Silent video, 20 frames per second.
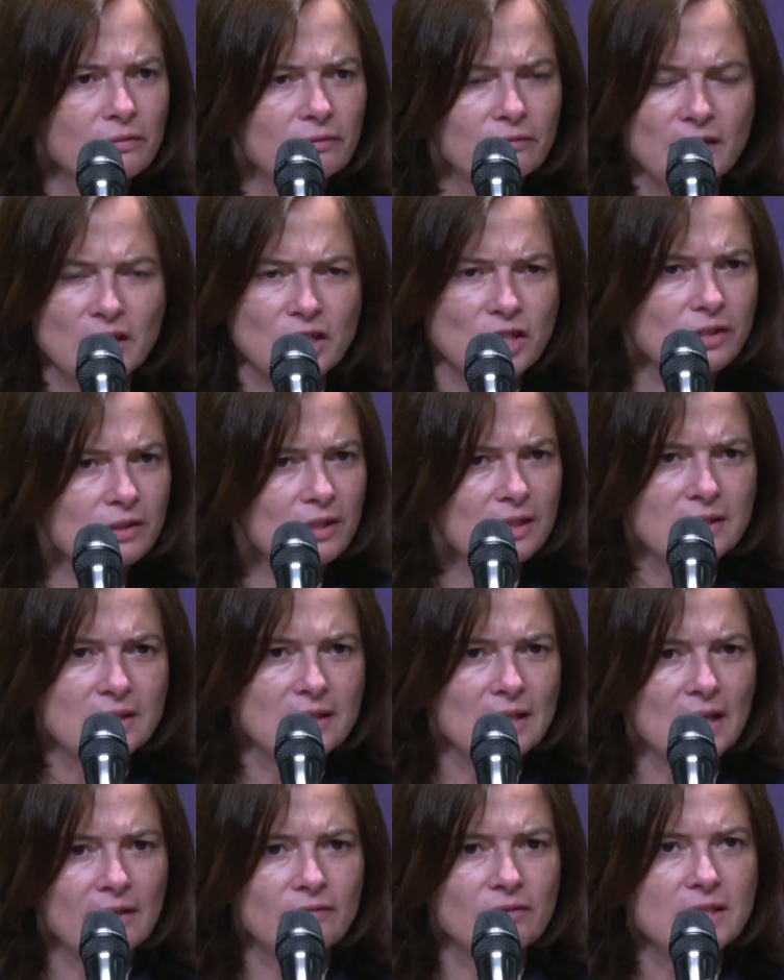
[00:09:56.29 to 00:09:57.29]
fashion
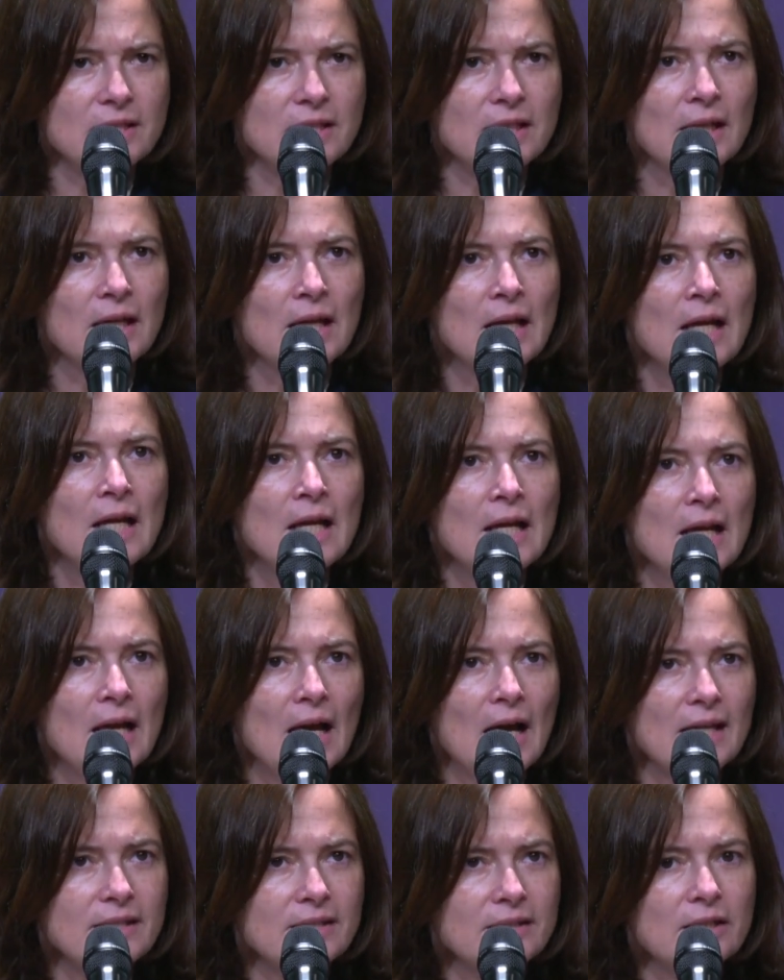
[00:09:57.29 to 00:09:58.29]
and everything,
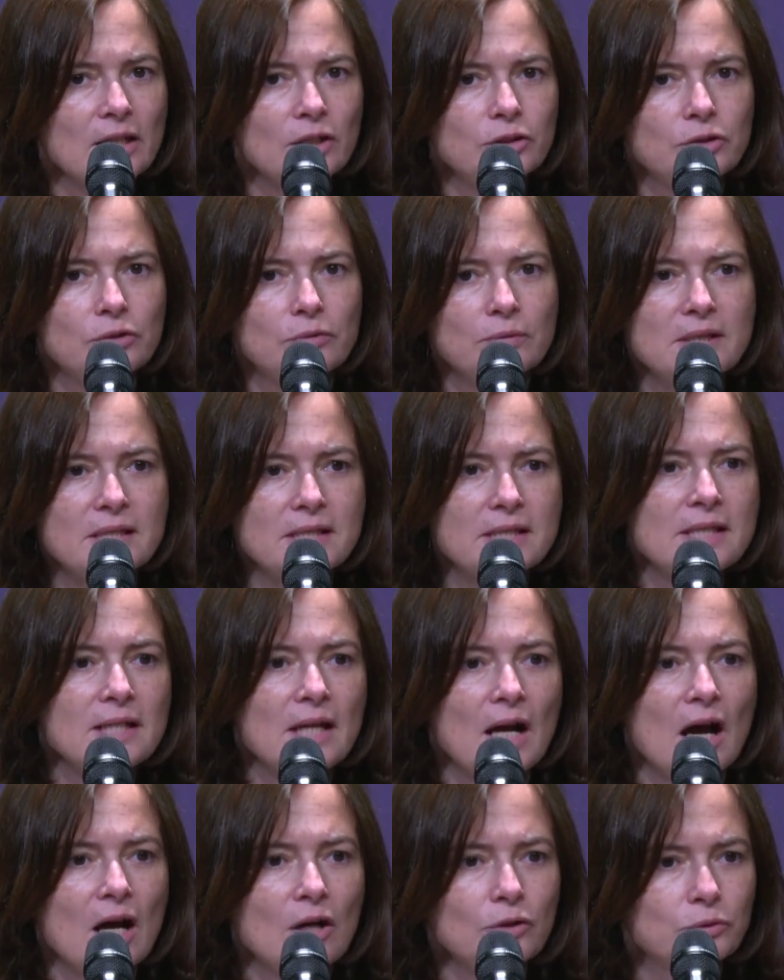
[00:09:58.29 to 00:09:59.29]
has now to
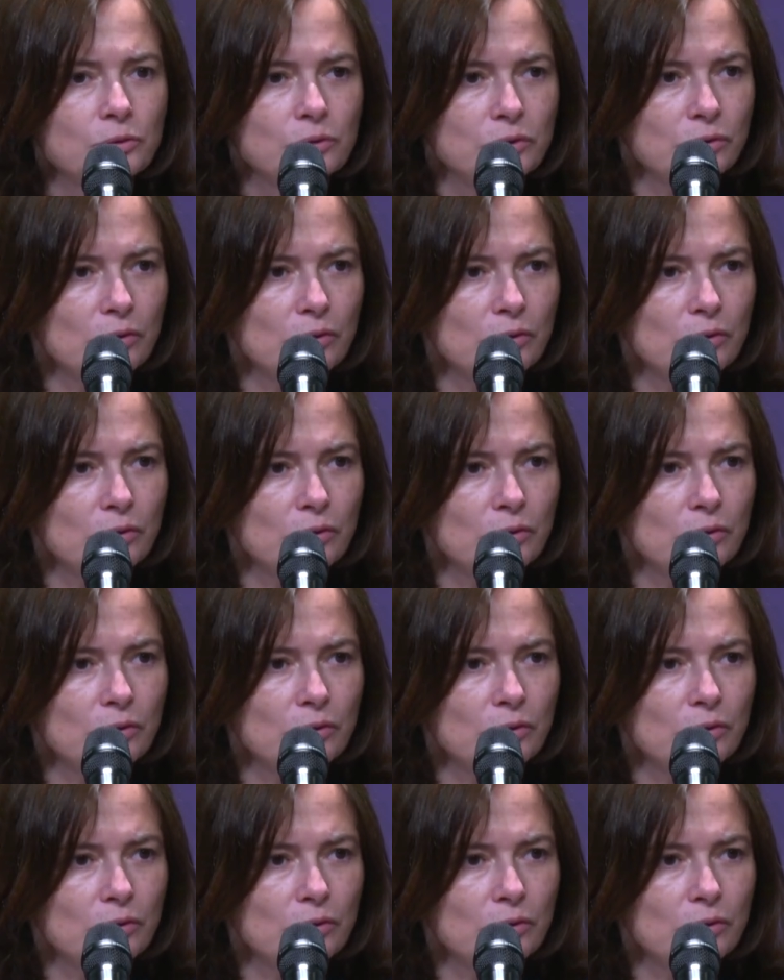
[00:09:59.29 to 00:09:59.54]
rethink how to